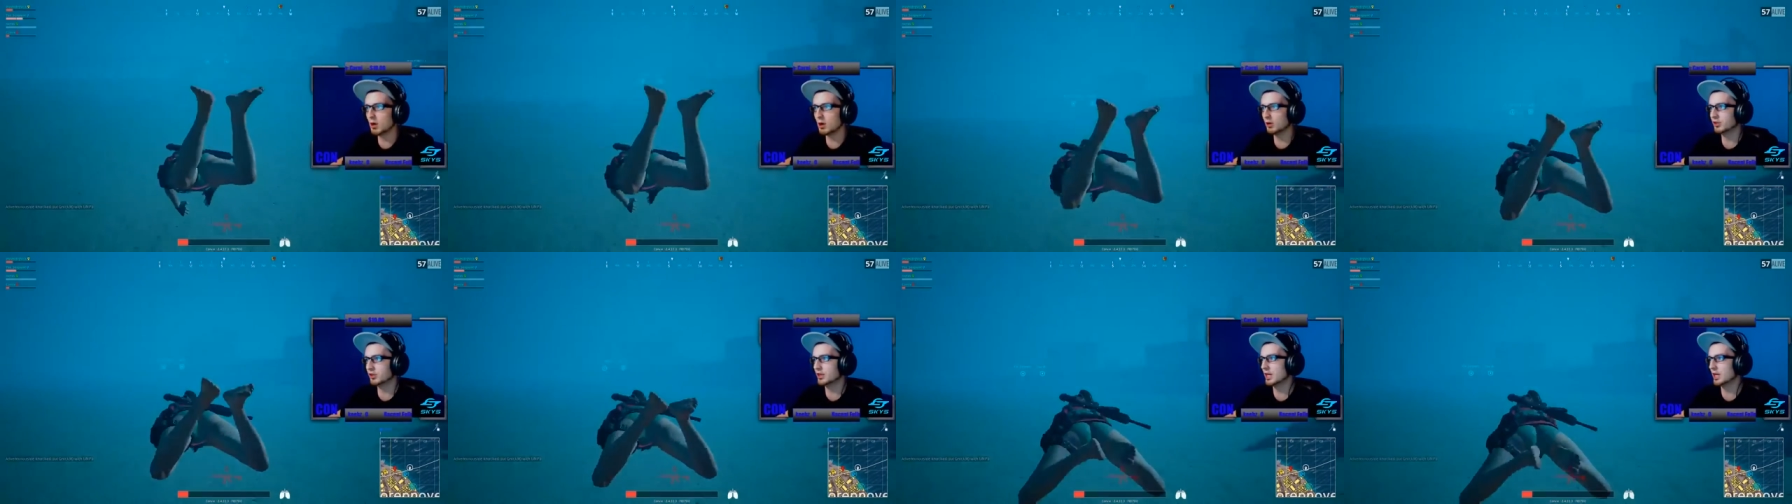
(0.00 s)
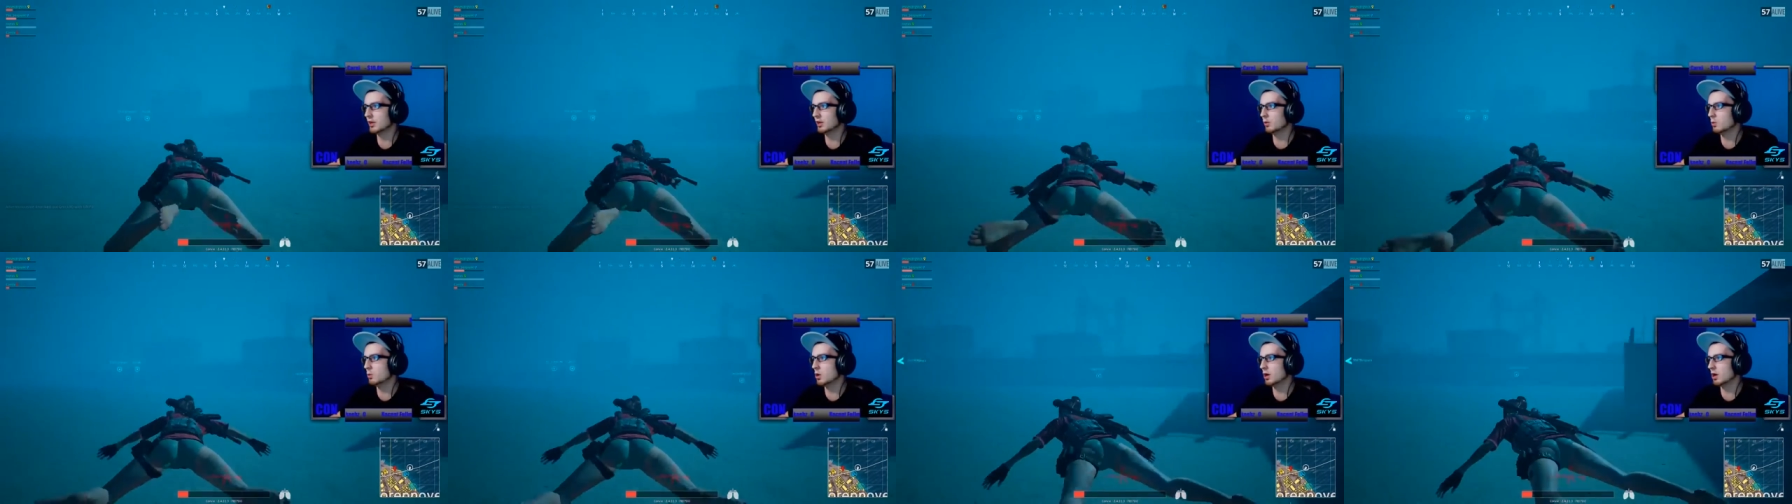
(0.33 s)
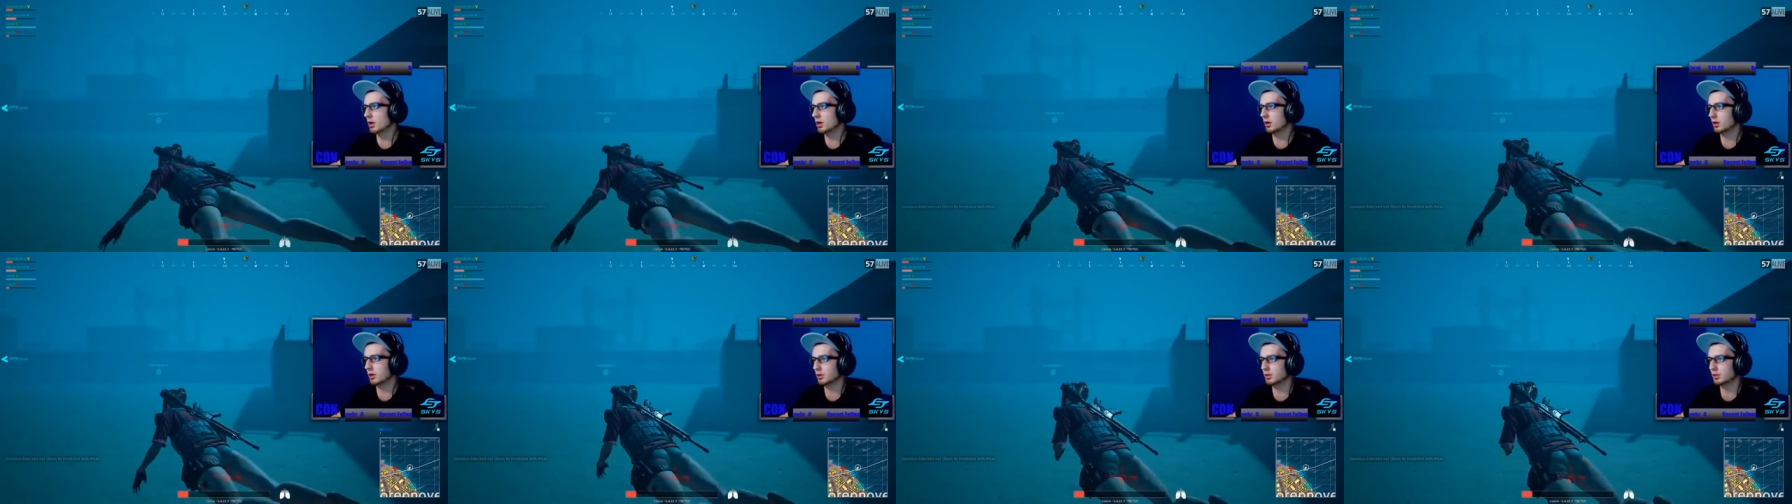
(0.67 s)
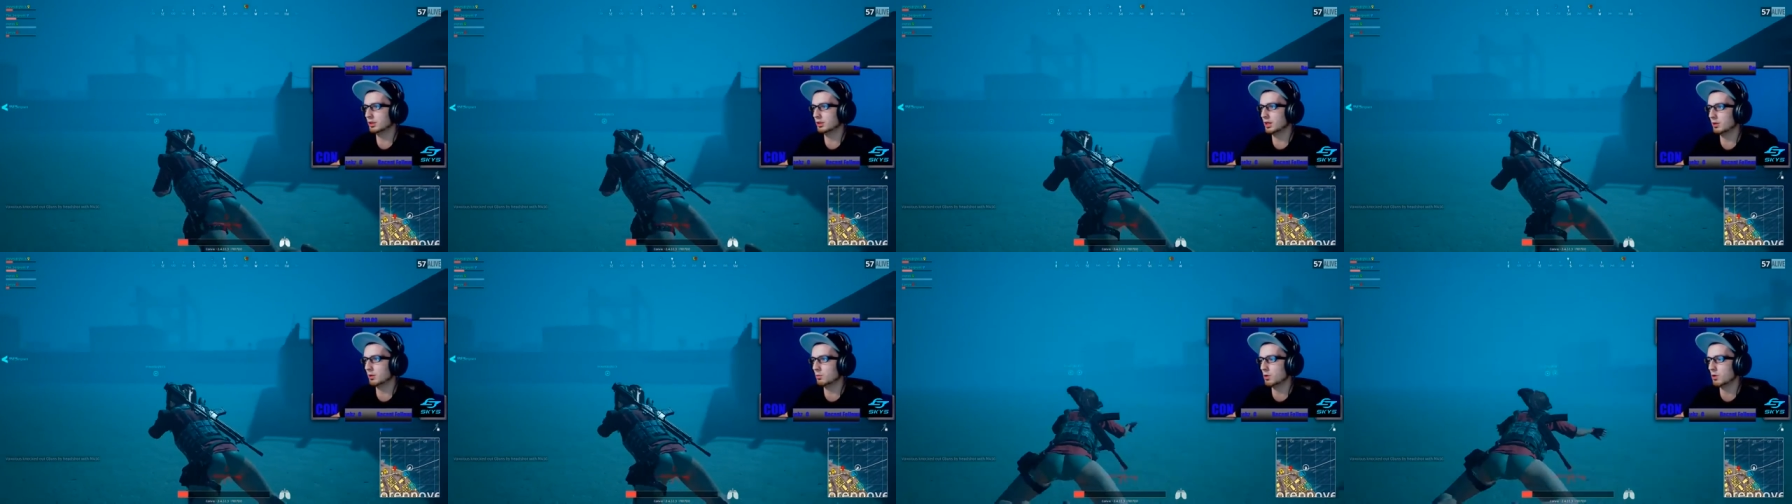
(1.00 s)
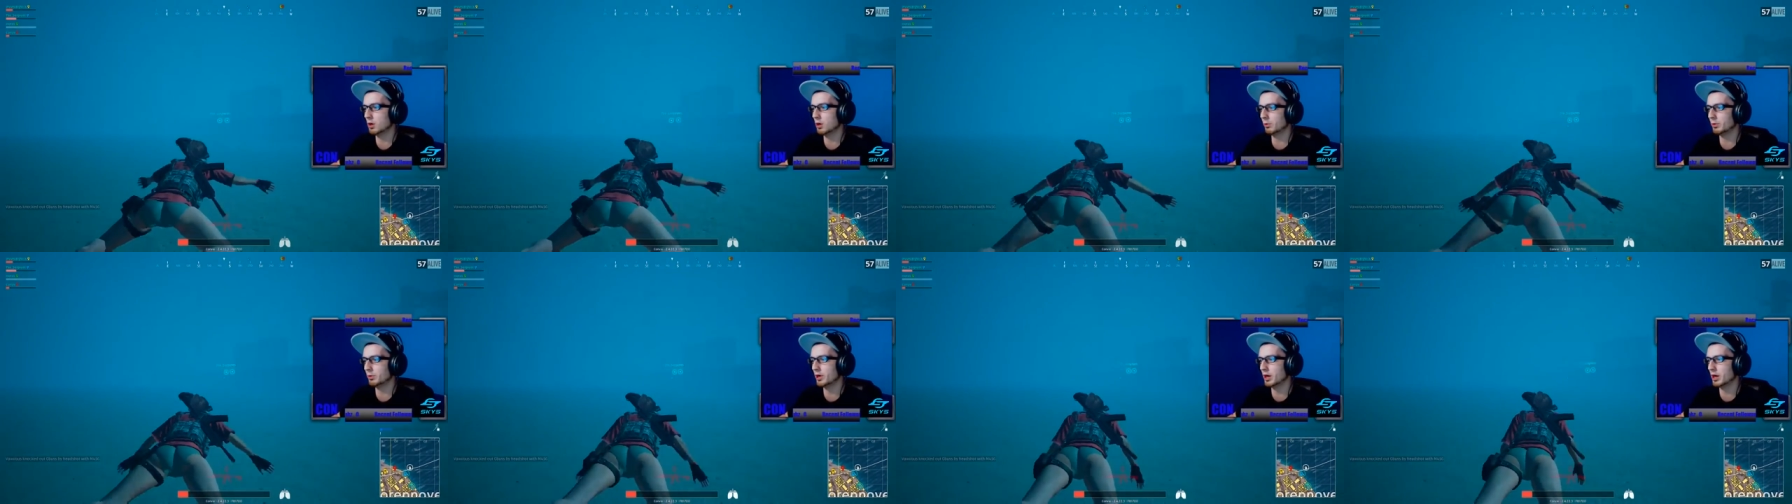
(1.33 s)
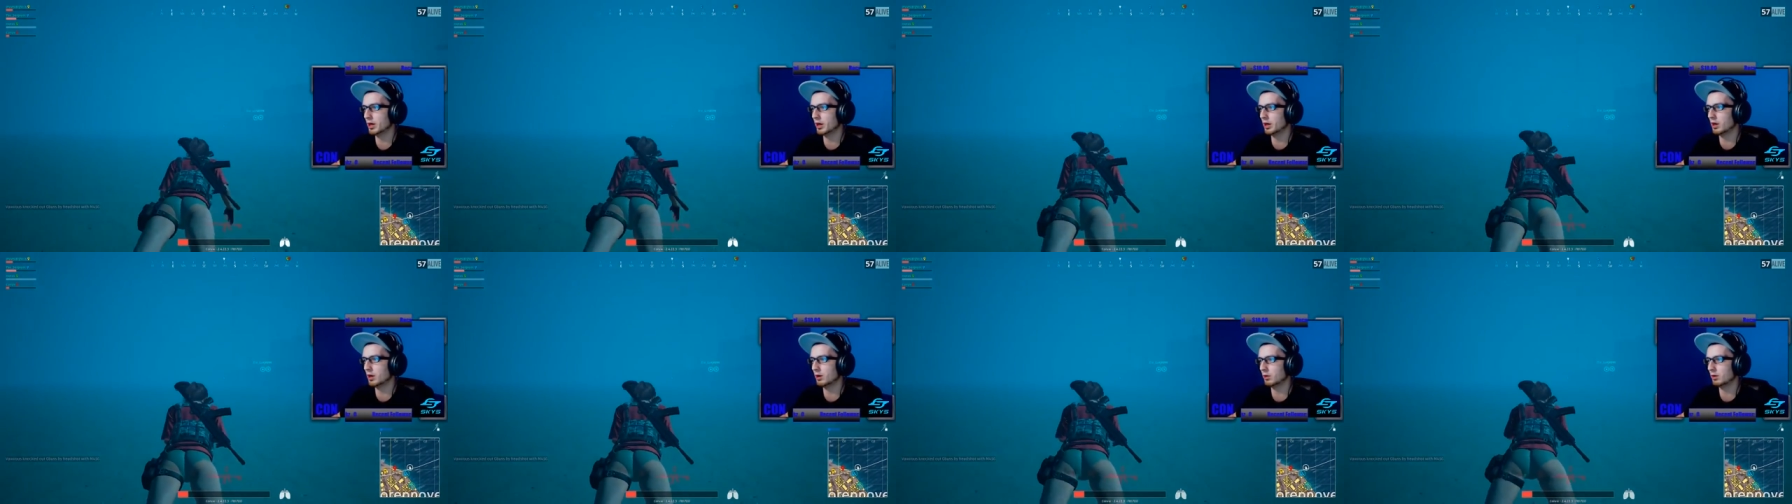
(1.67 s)
just get in the water. Just get in the water, we
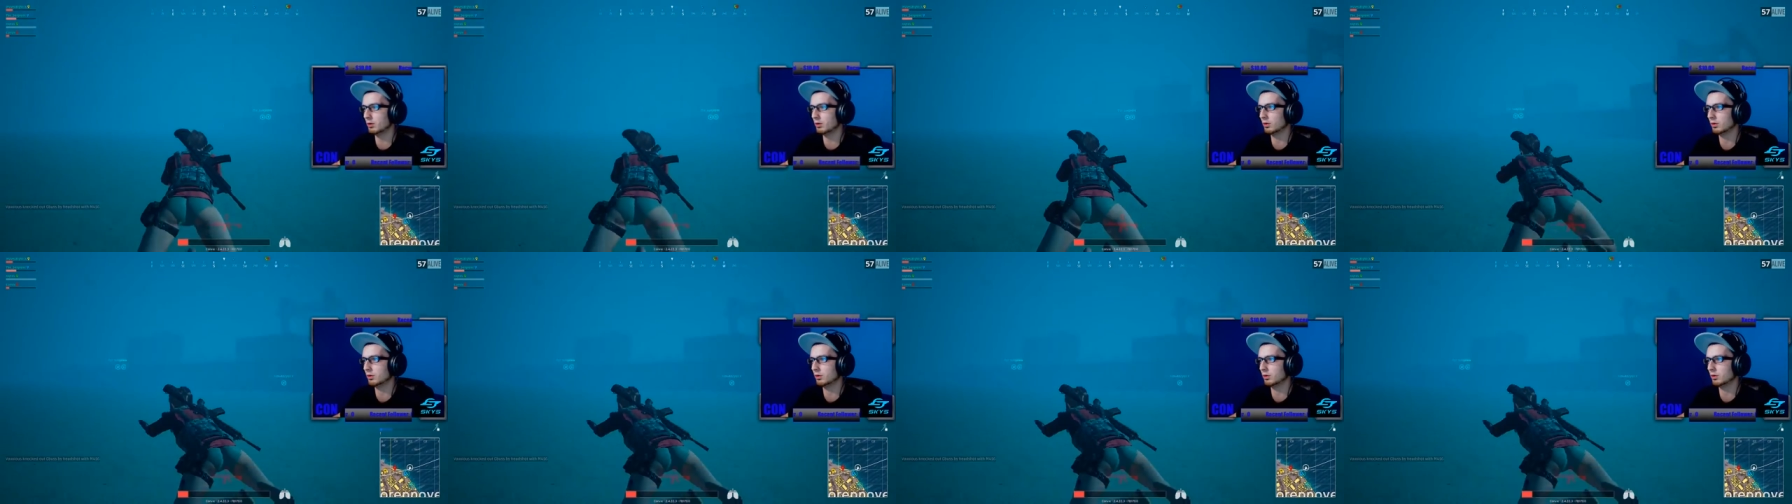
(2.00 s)
gotta go.